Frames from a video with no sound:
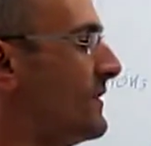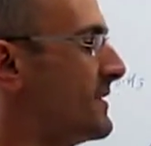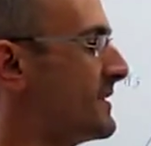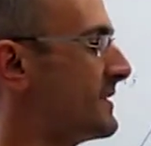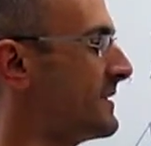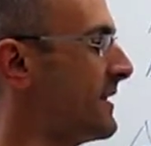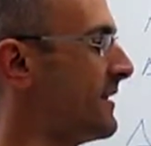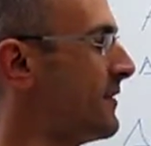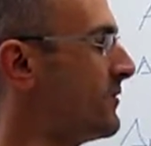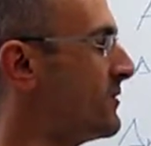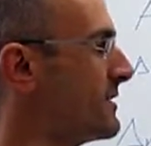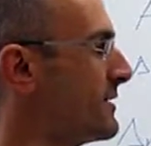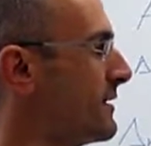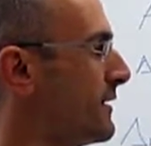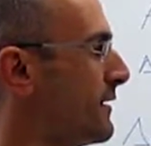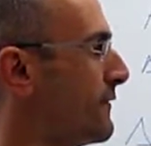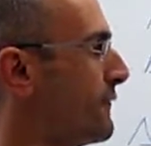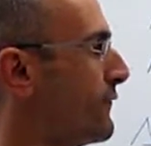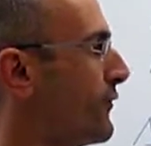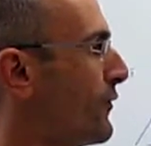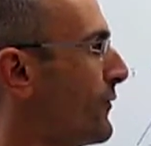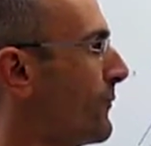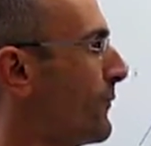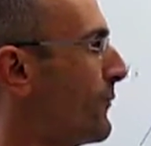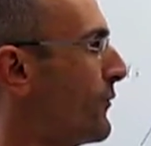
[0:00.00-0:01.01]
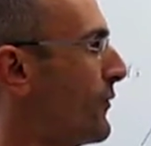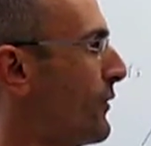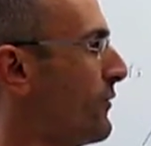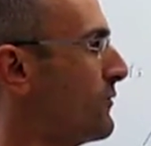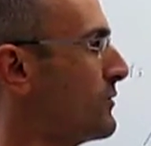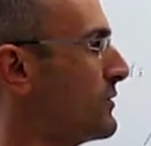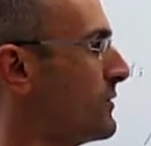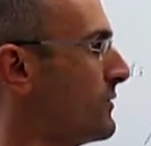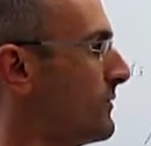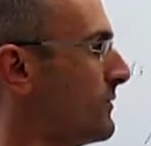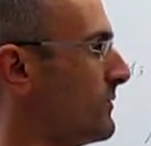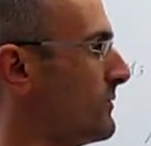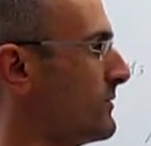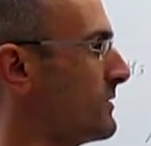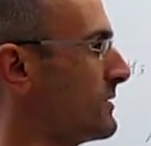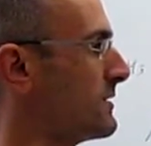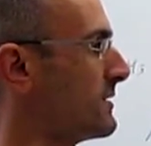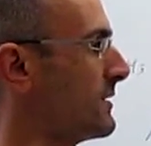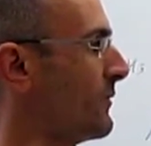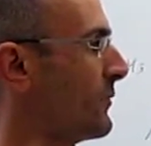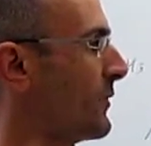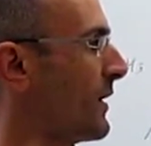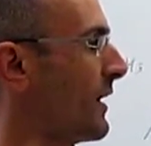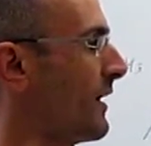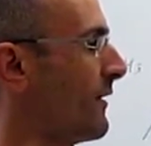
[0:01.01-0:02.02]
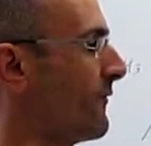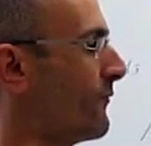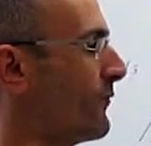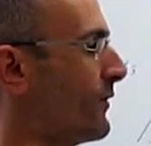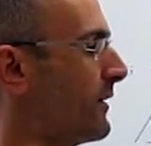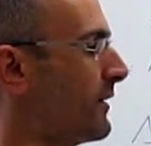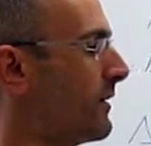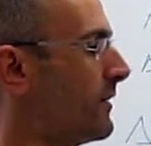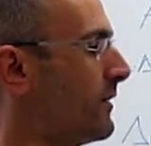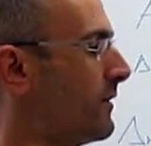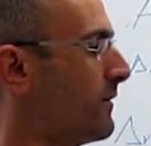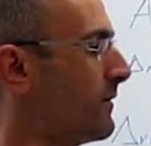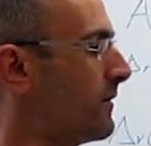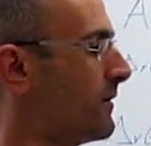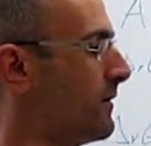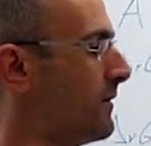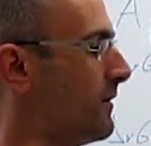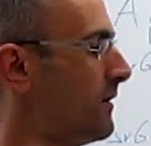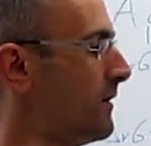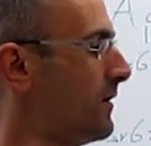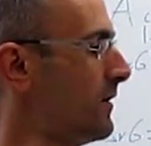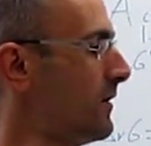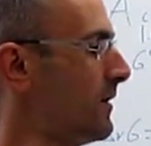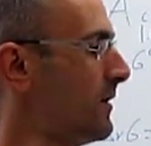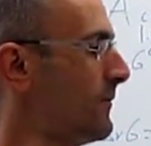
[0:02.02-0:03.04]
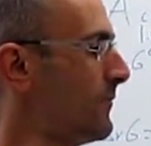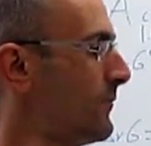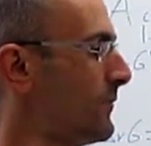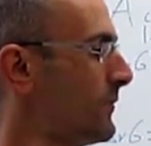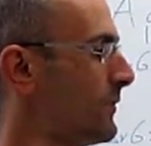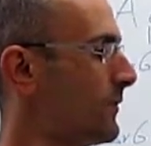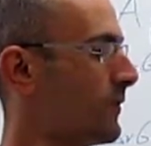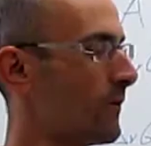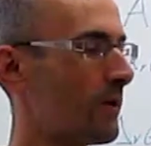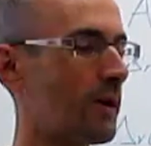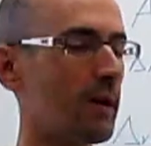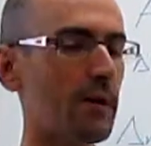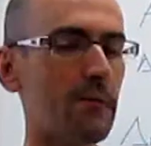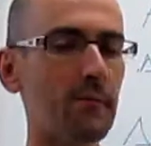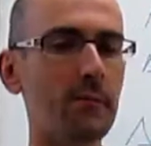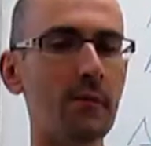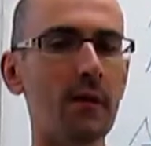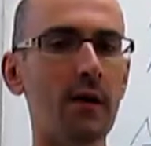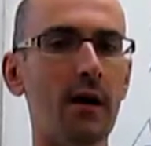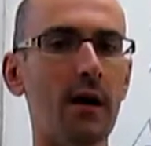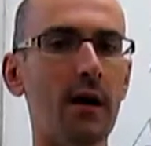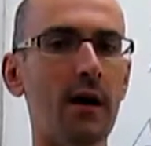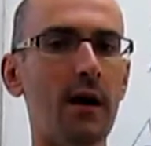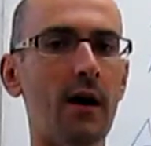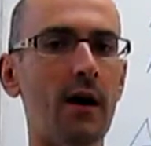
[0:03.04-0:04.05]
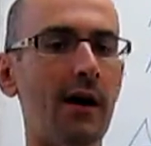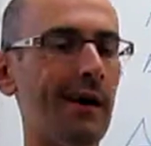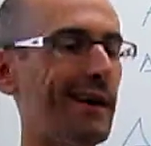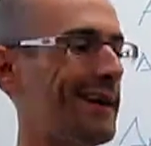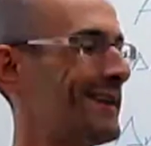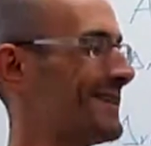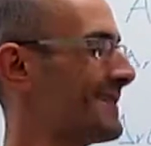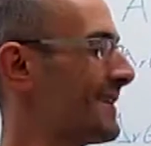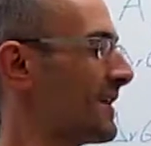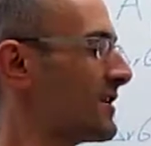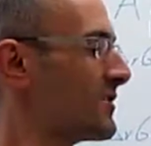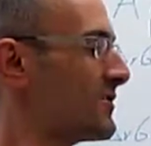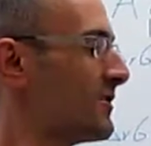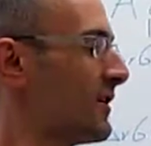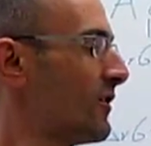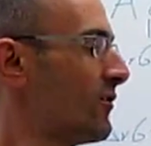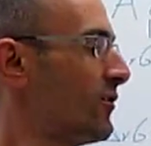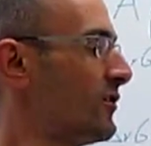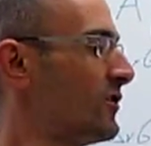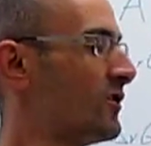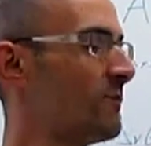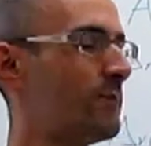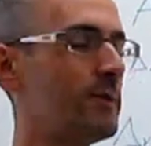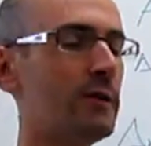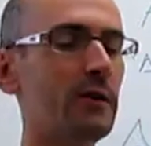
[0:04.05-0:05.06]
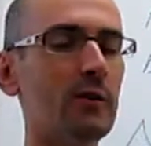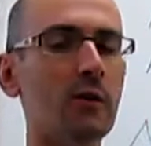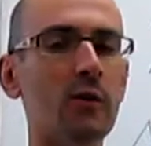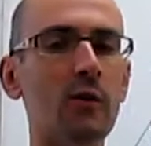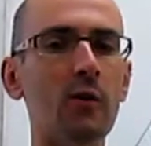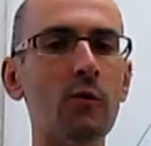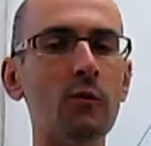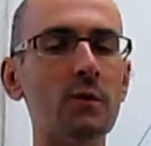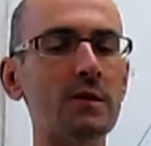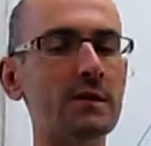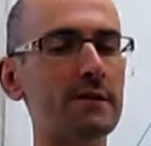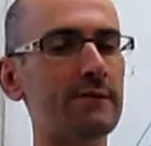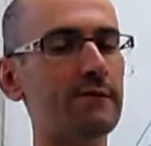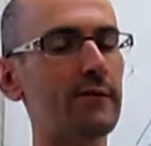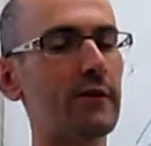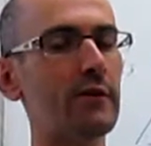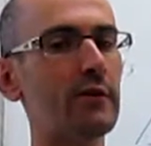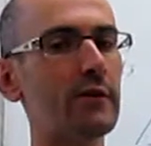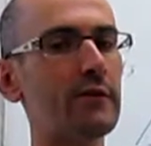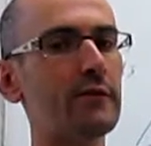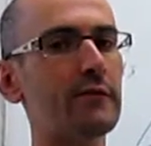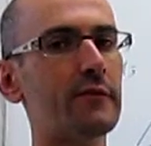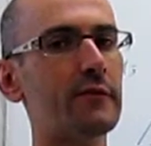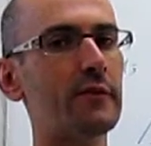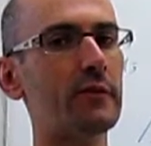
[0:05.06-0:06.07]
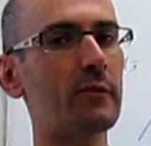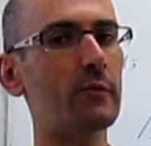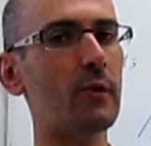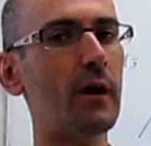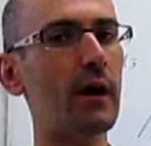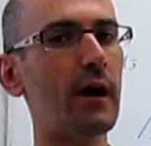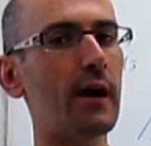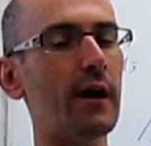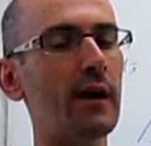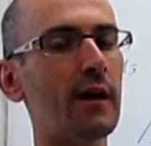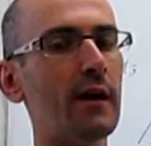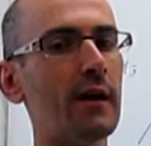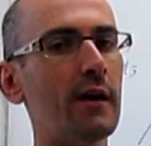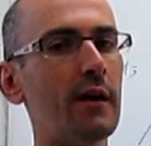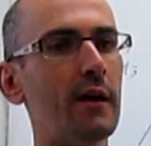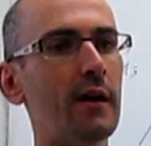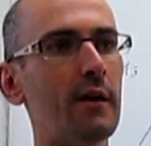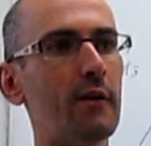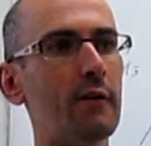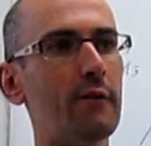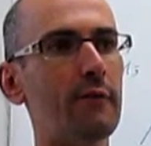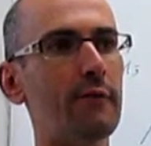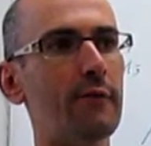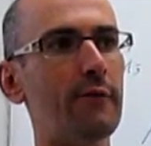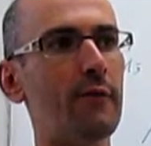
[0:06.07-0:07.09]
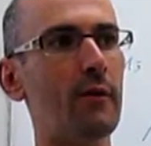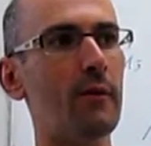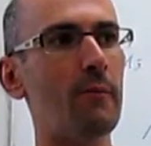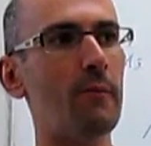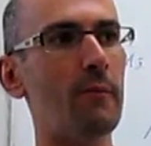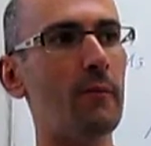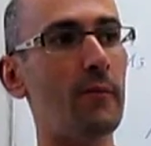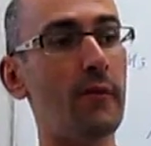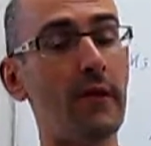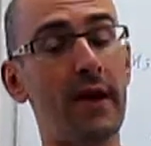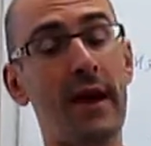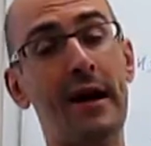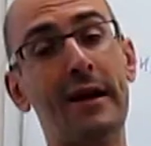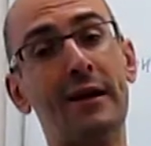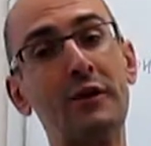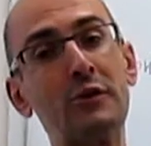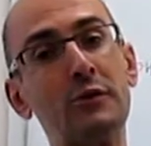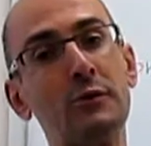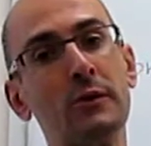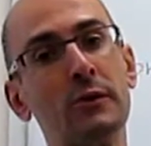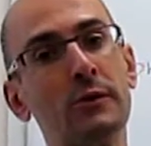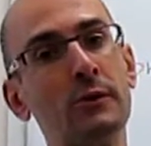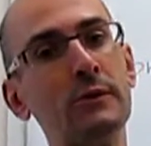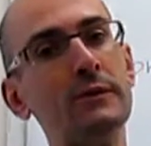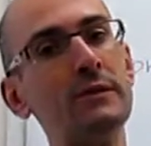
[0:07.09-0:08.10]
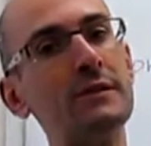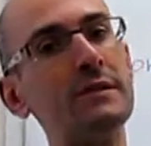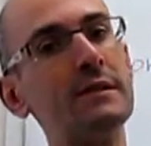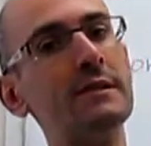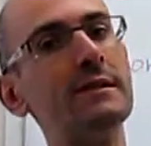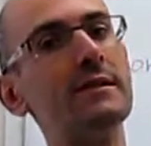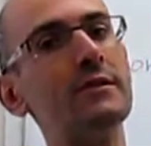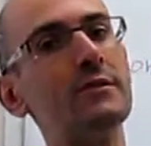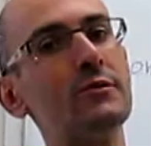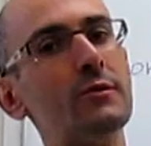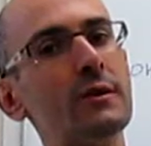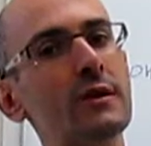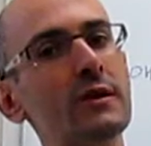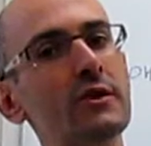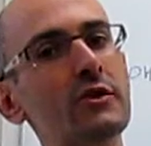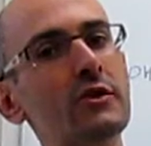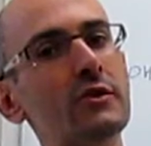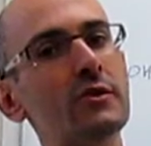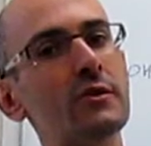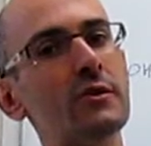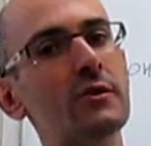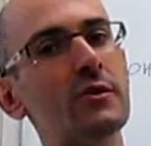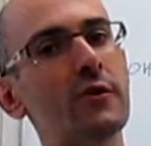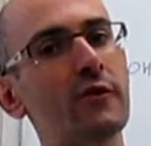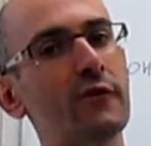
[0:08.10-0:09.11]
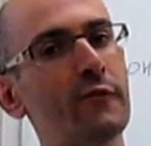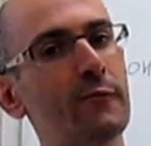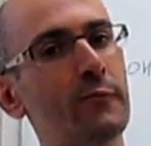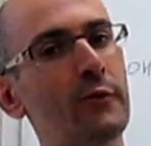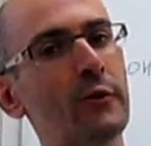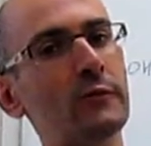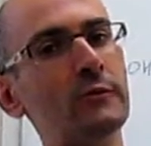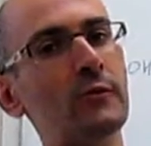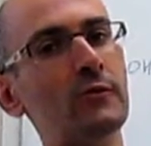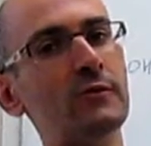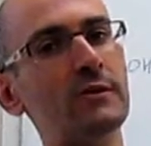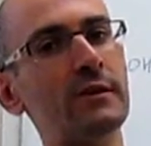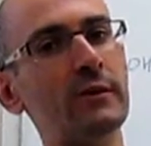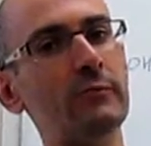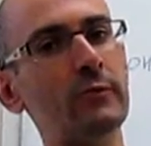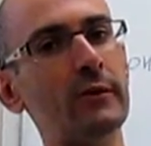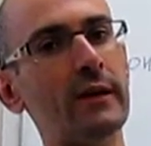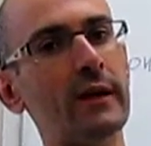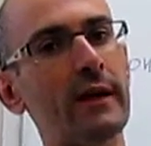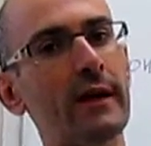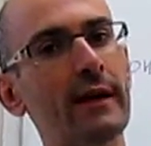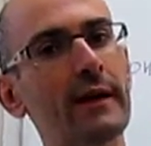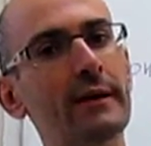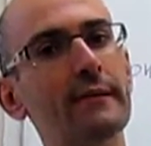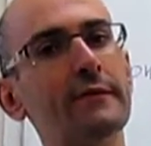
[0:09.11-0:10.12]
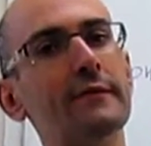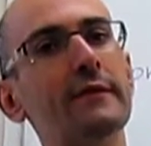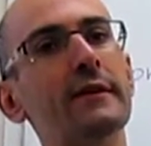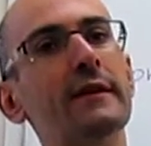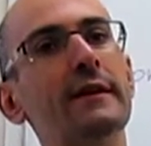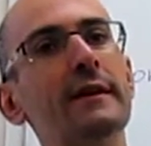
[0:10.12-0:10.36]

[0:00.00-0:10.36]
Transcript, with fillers: standard state for protons that we have right here okay, uh, is actually going to be always very far away from the actual concentration of protons that we have